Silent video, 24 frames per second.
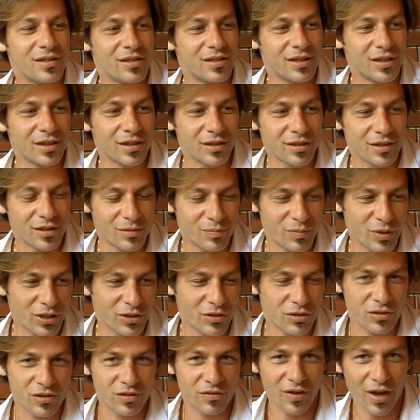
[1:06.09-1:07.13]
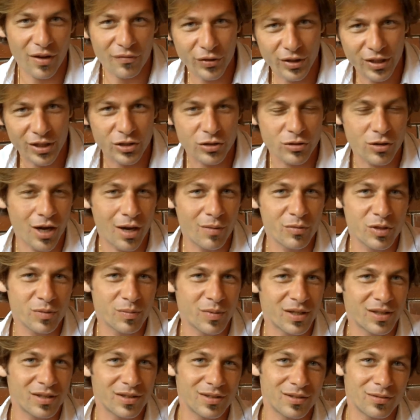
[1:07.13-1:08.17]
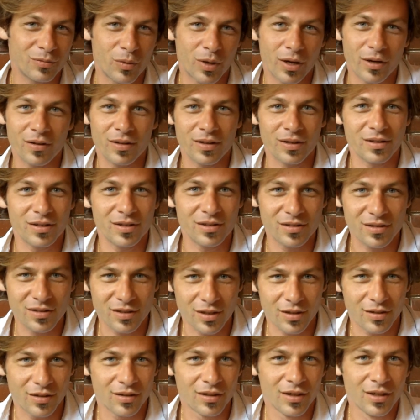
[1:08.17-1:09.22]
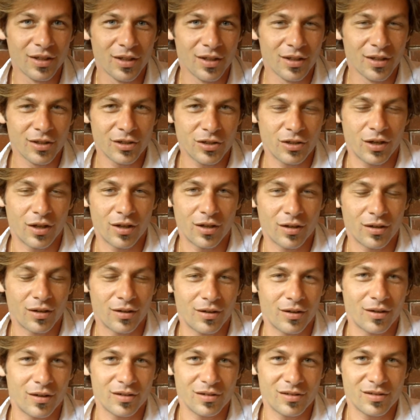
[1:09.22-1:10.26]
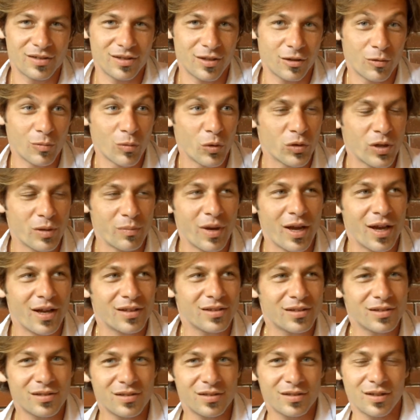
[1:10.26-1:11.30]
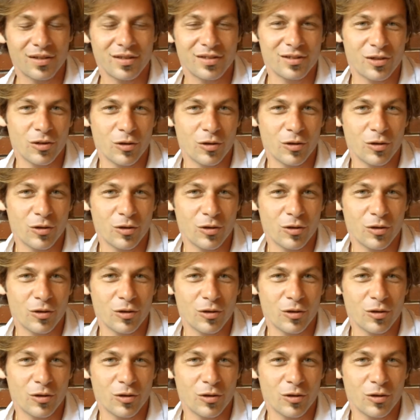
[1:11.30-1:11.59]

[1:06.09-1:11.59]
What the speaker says: seeing these pictures of African tribesmen wearing these ceremonial masks.